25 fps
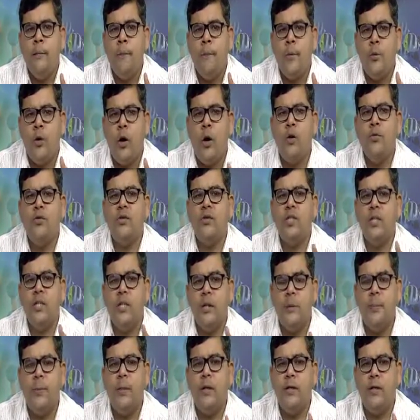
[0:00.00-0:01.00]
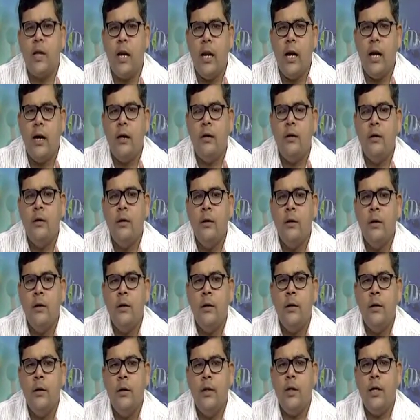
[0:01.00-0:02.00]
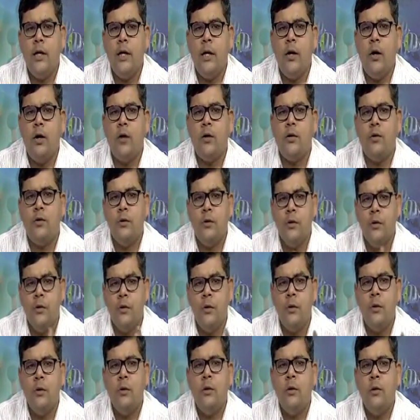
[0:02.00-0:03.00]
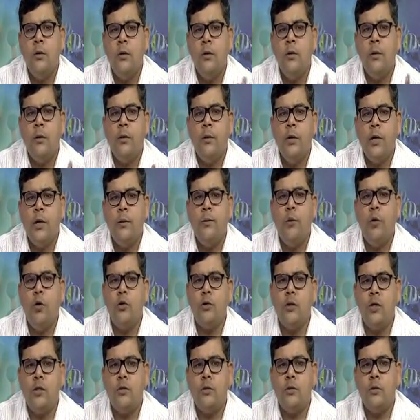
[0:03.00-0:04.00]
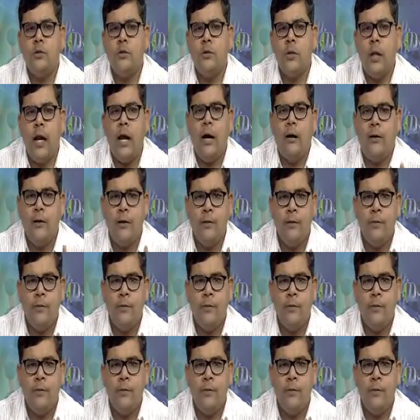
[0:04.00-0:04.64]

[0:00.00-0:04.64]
pronounced the triple talaq, he cannot revoke this talaq.